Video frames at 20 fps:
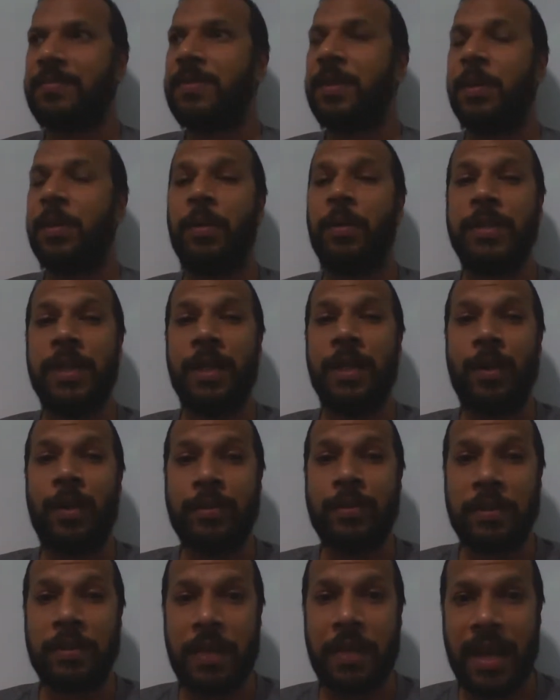what you're
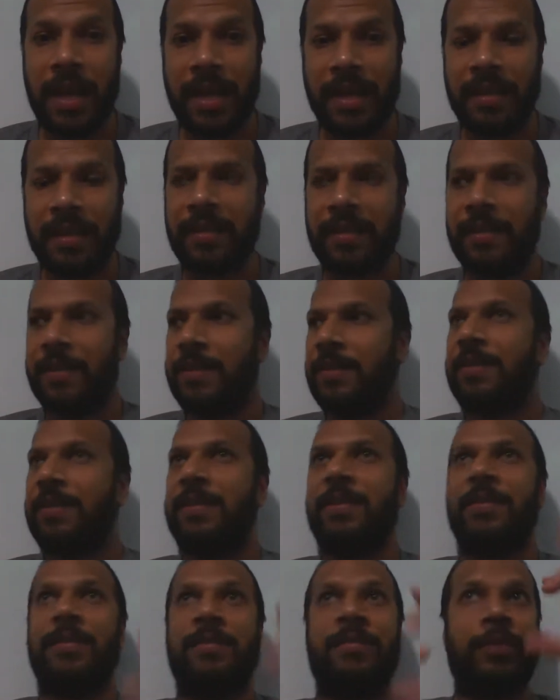allowed to buy,
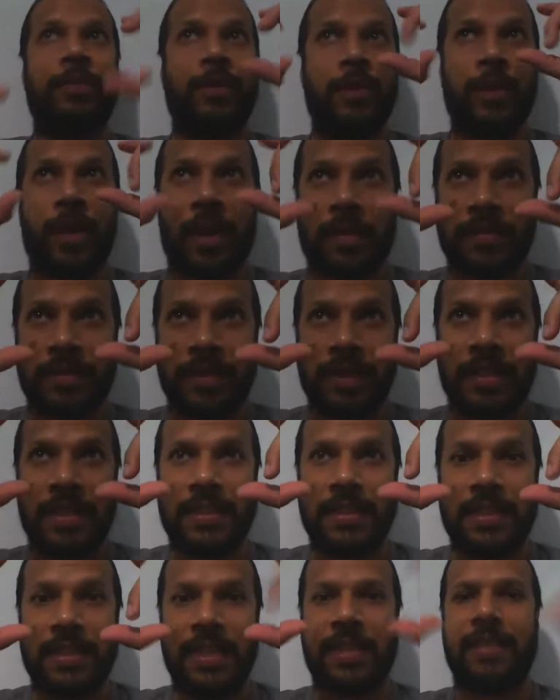photographs you
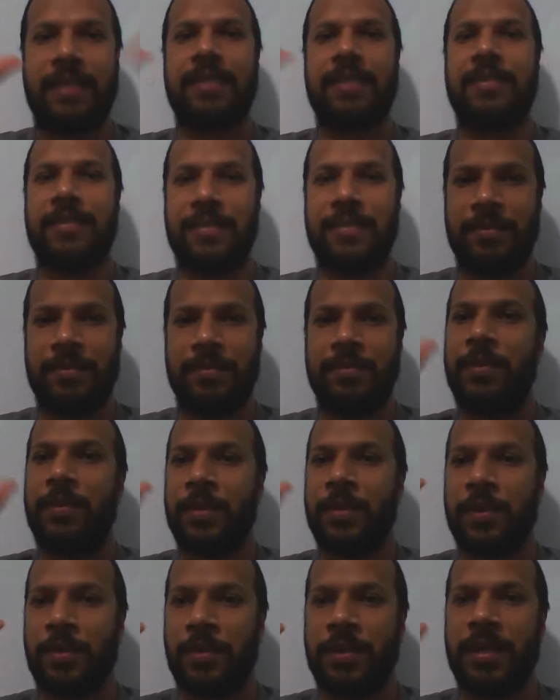could take.
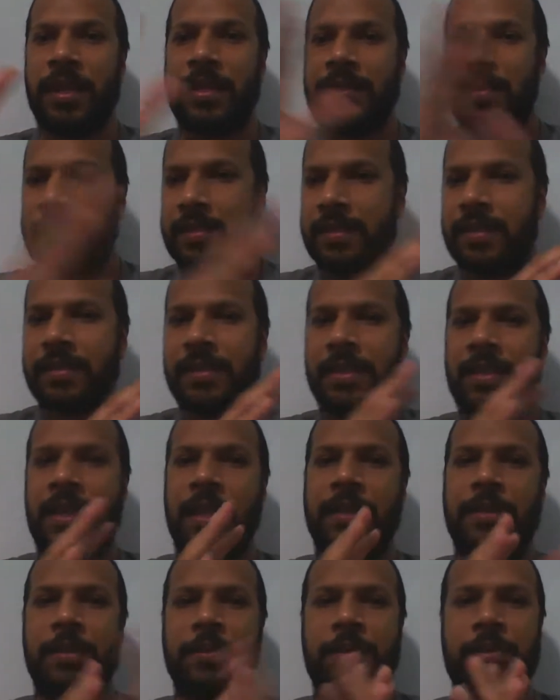Not, there's a
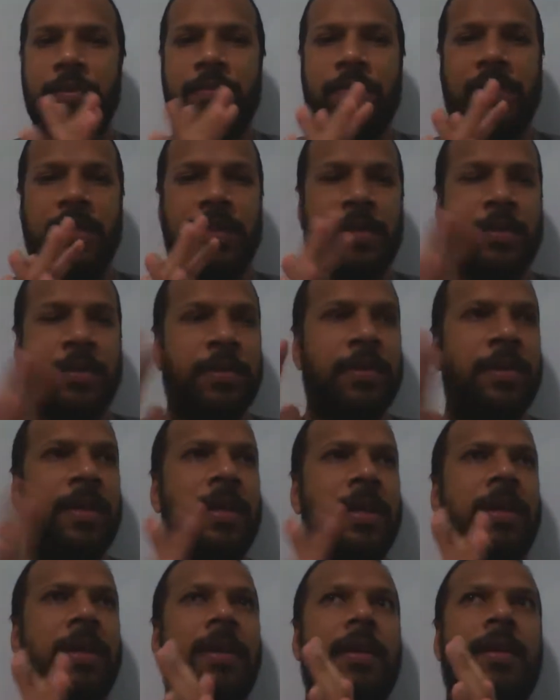nice YouTube video
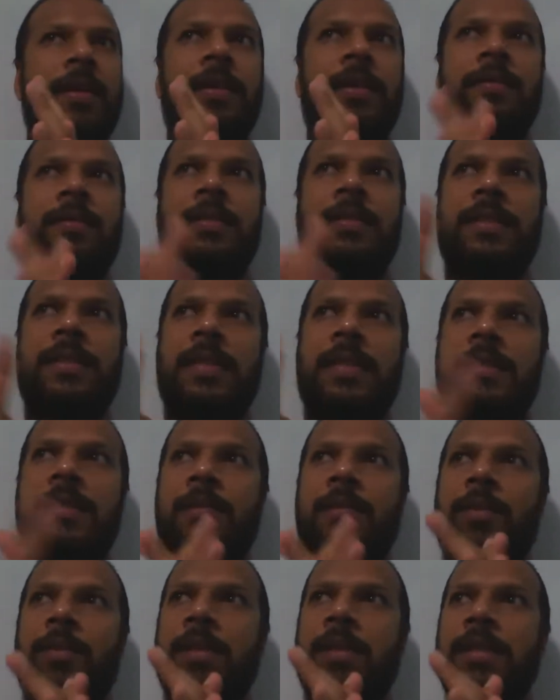that
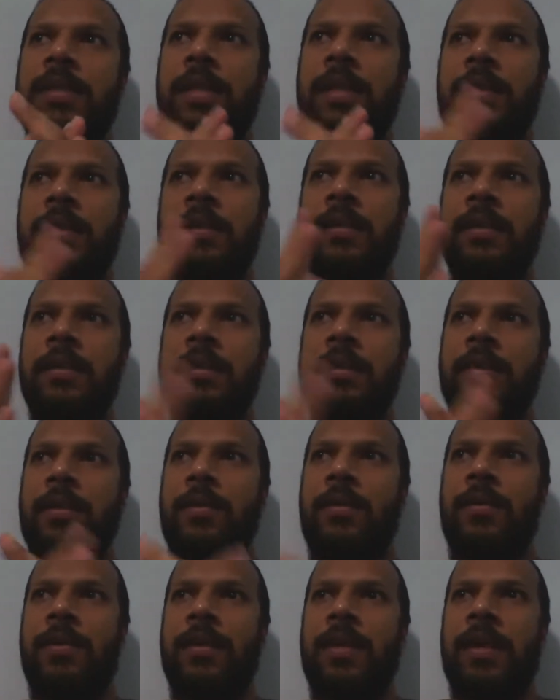someone did
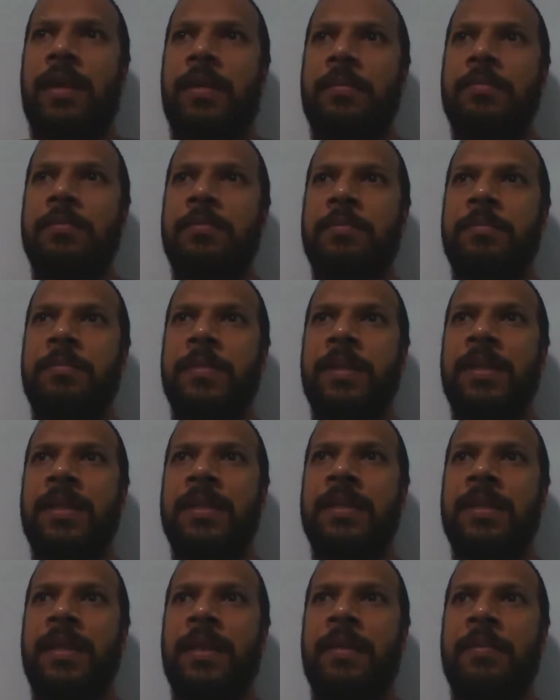on
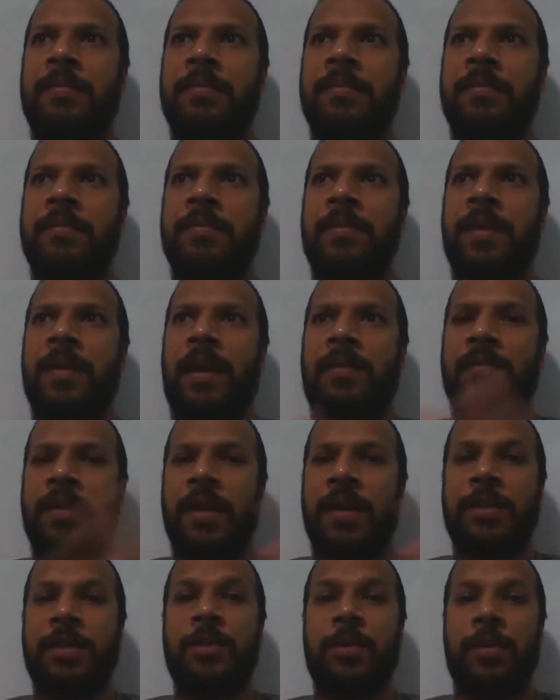being
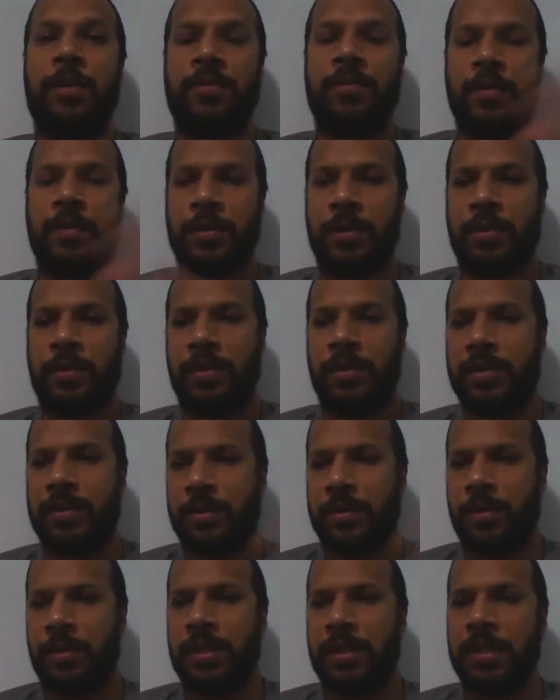having a tour of North Korea. So
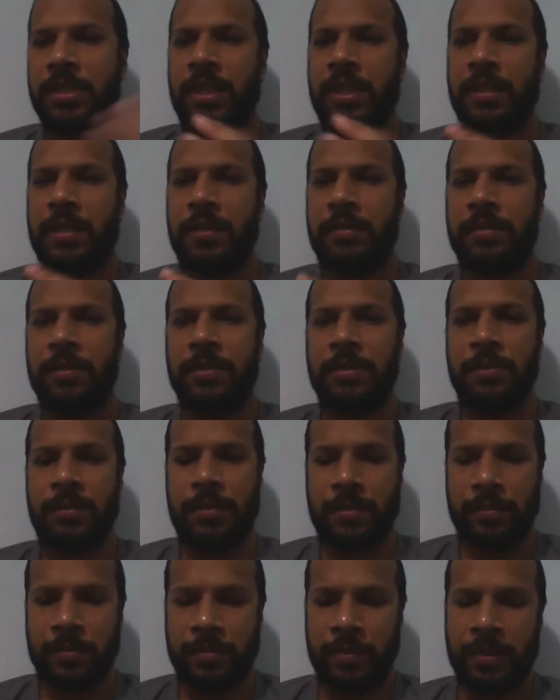you all could check it out on
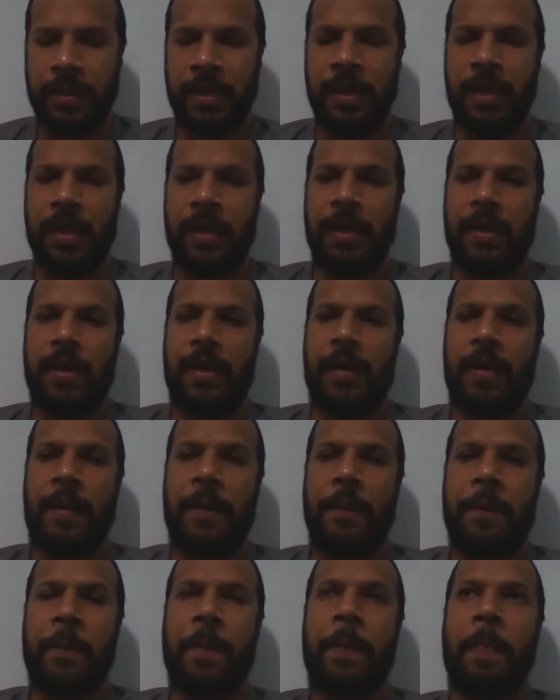YouTube.
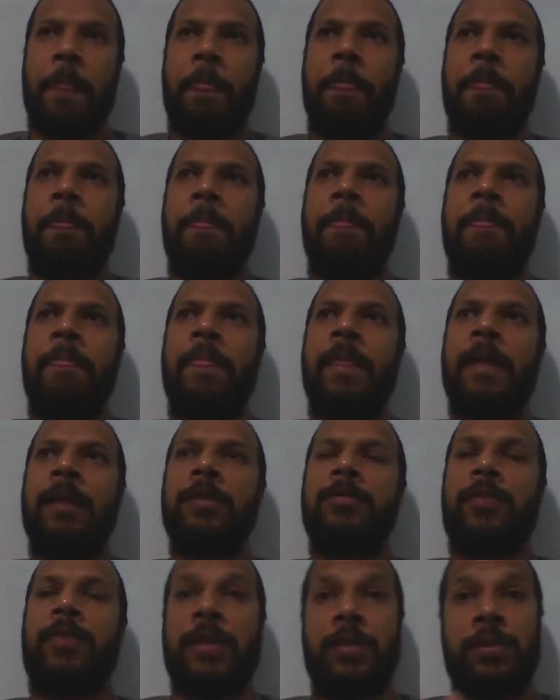Um,
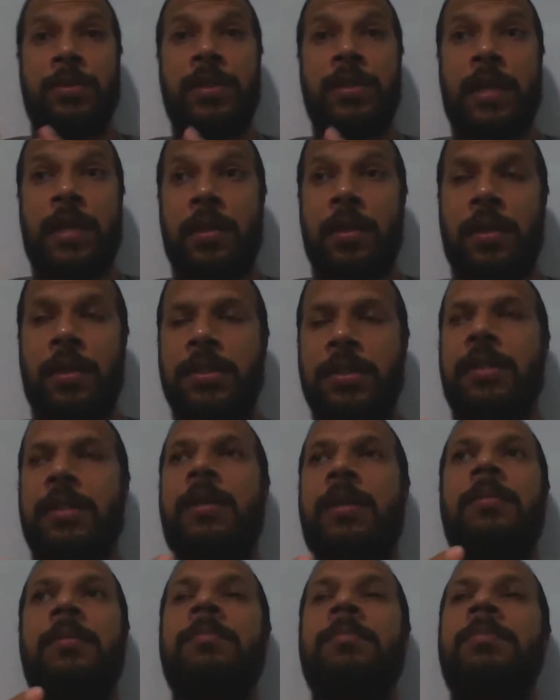right. So
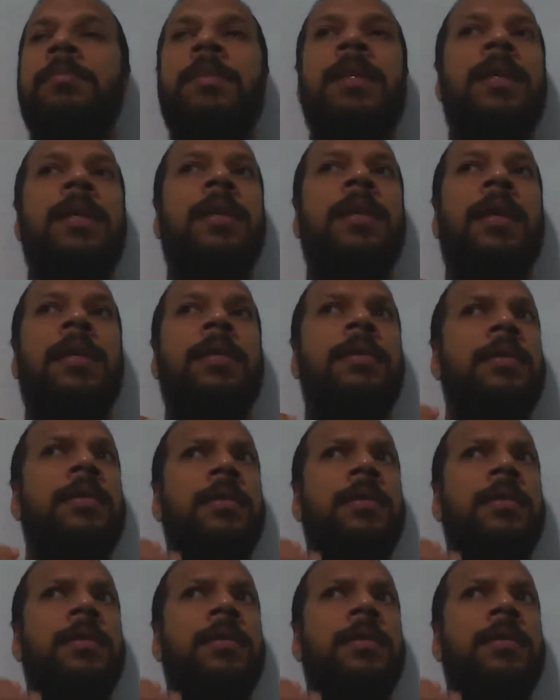technological meaning that